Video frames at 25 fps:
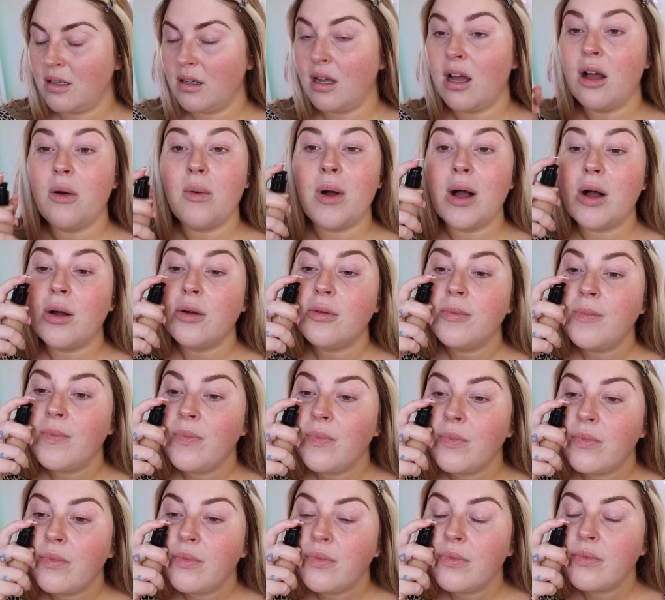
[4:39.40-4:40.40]
Oh well.
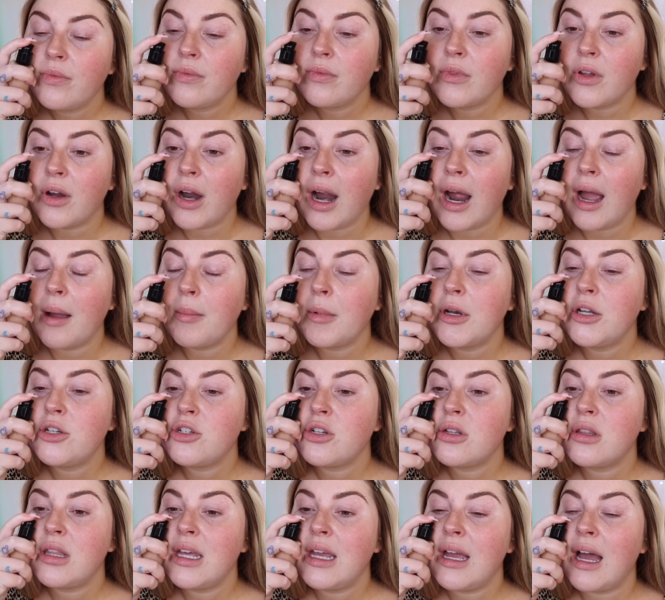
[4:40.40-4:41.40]
All right, I'm gonna
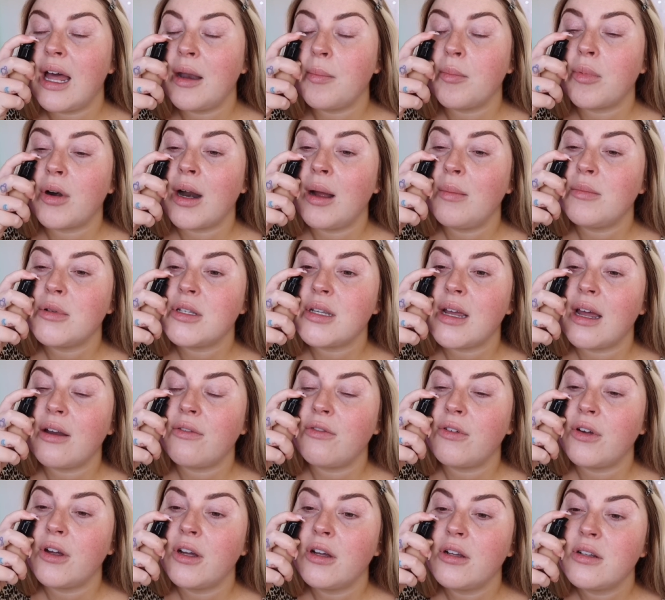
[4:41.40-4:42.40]
do the unprimed side
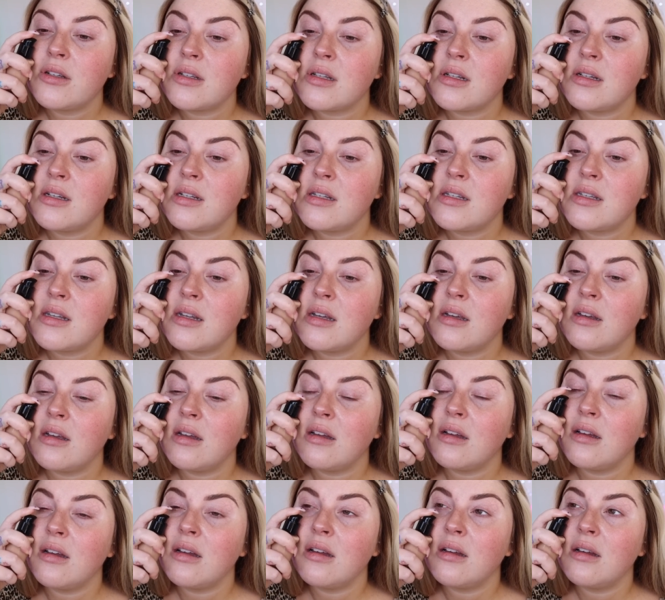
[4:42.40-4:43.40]
first. Let's
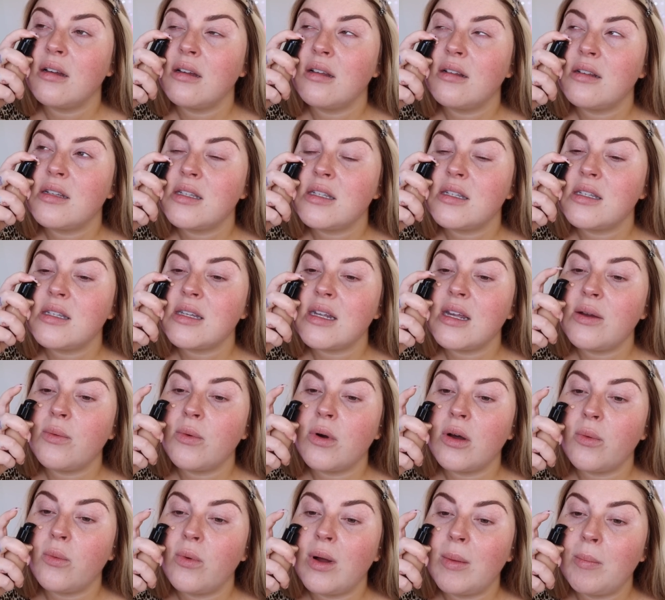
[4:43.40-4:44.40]
see
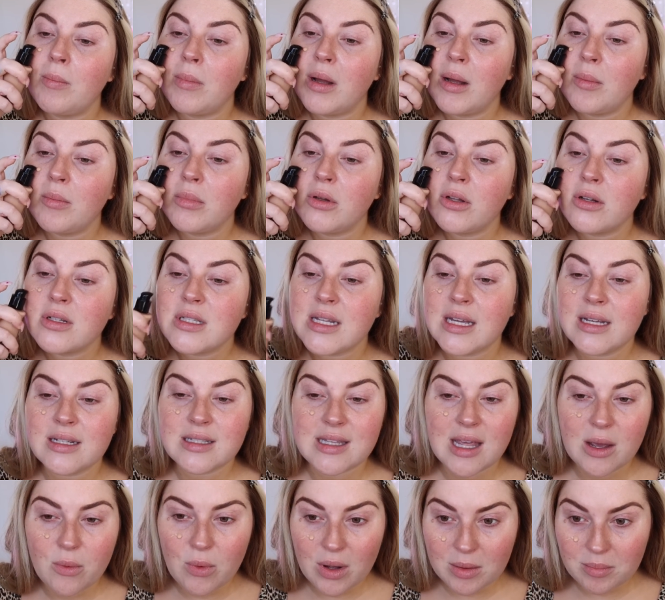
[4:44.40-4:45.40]
what one pump looks like. Is
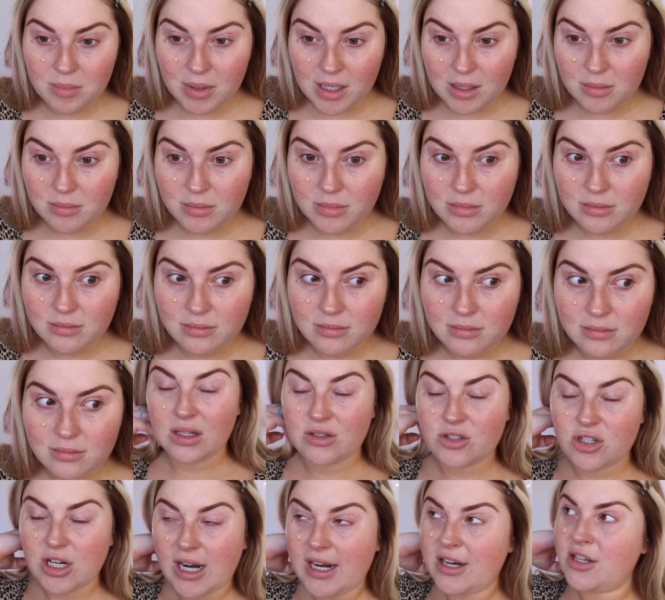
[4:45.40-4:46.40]
that one?
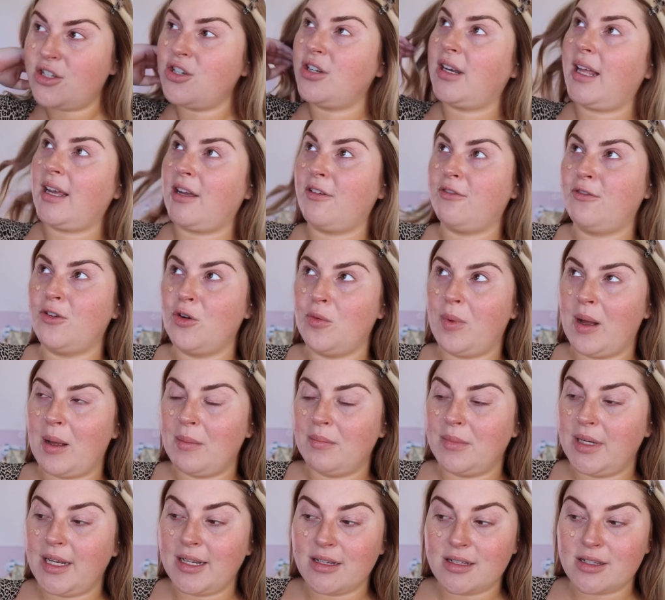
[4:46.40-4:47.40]
I'll try to do like a full
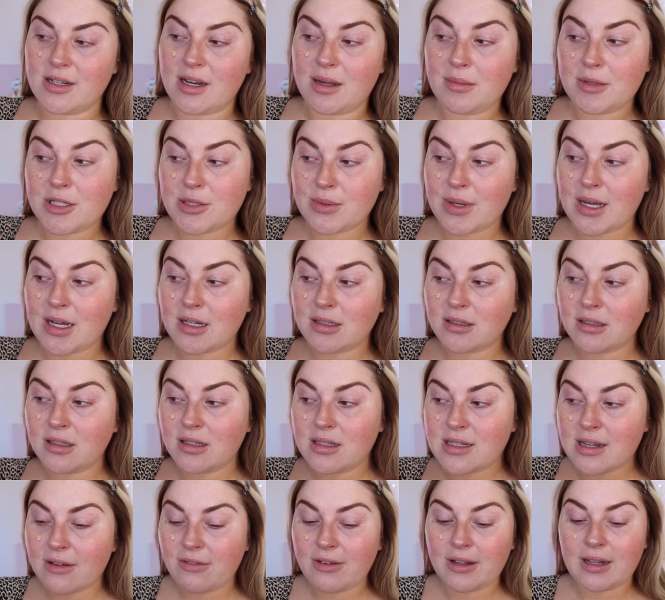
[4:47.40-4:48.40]
pump next time as well
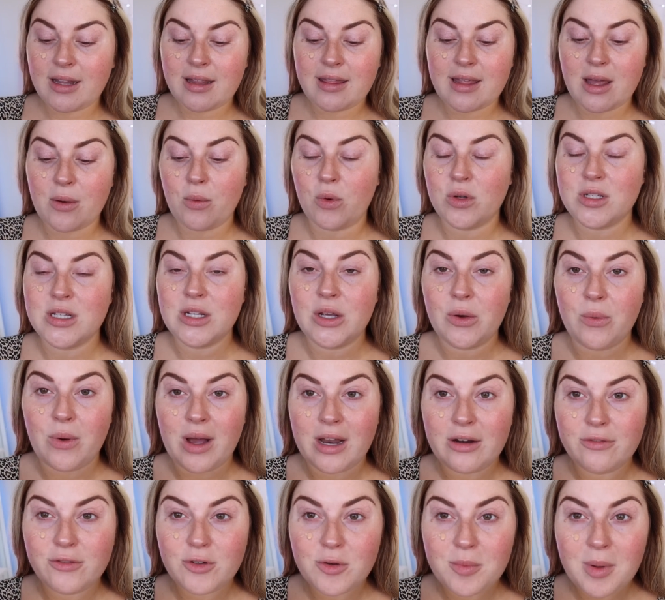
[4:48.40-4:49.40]
because I feel like that wasn't
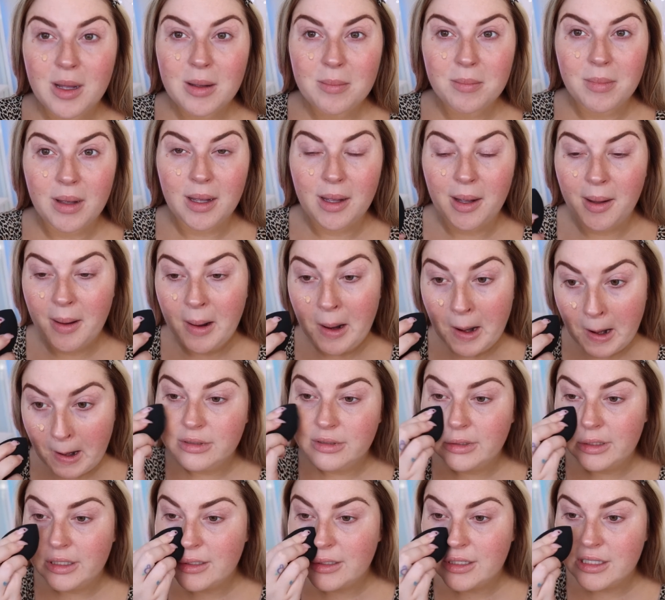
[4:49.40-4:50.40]
quite a full pump, but
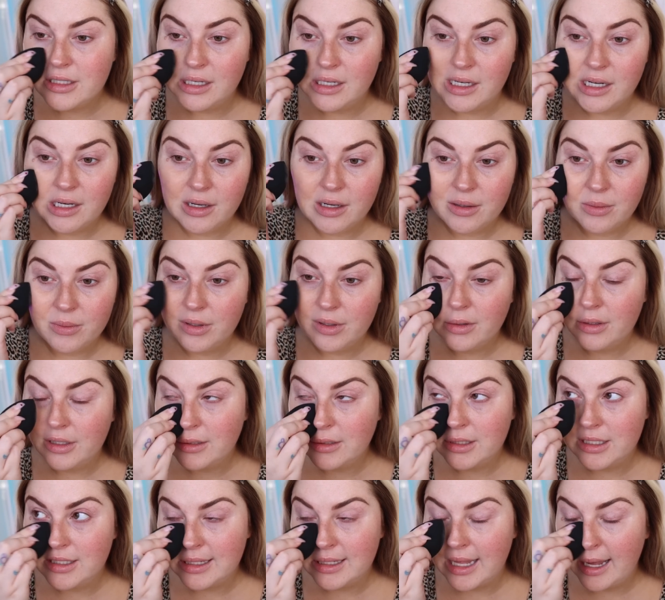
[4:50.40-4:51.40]
let's see what
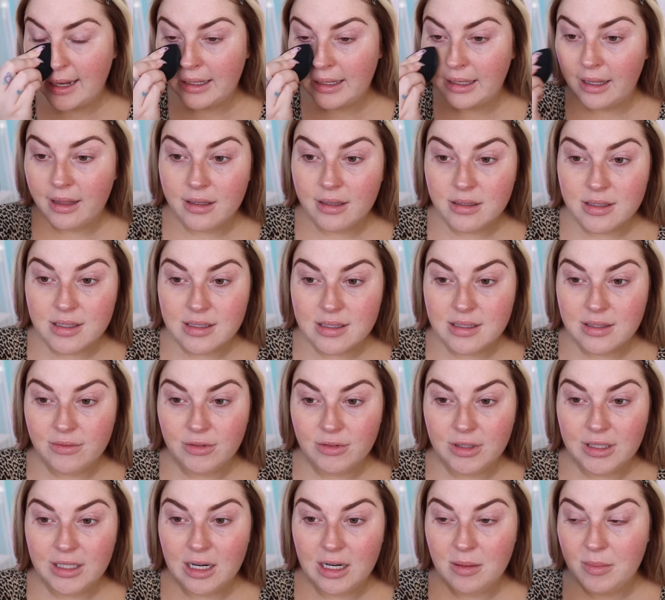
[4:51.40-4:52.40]
this is like. Yeah, this is
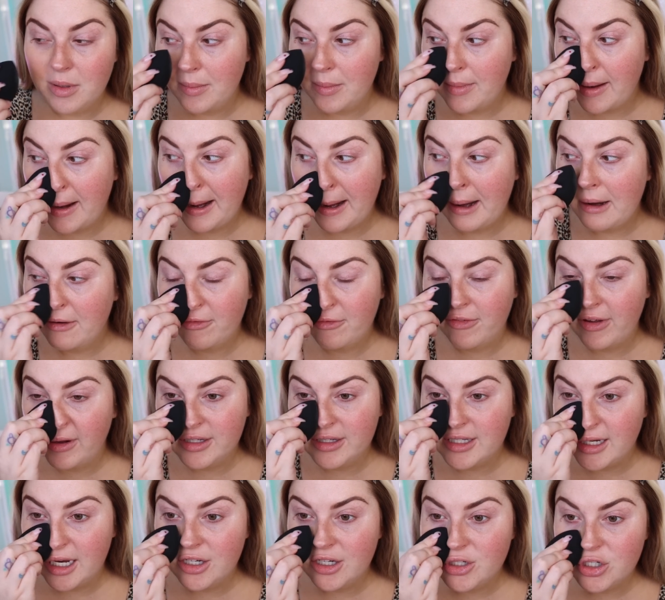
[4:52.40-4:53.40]
definitely going to be my fake
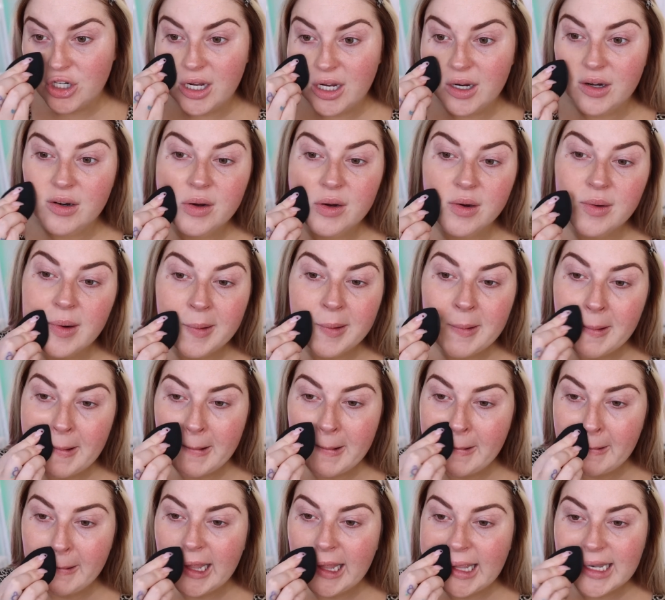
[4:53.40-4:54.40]
tan shade.
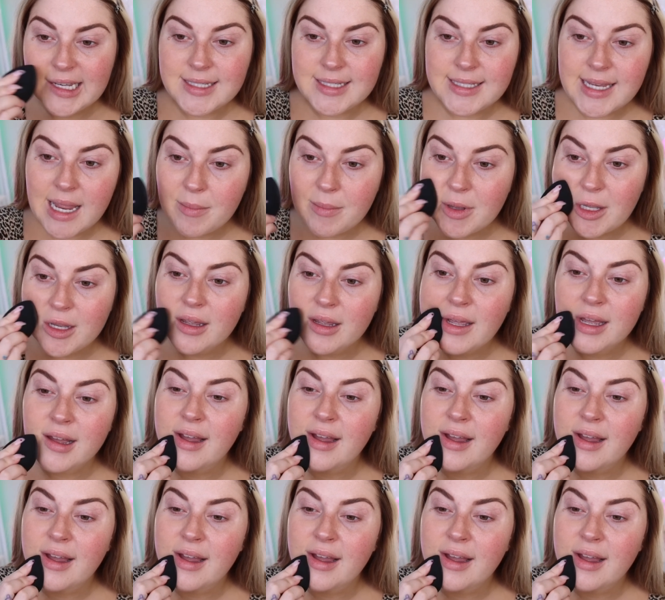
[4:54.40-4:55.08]
Damn it.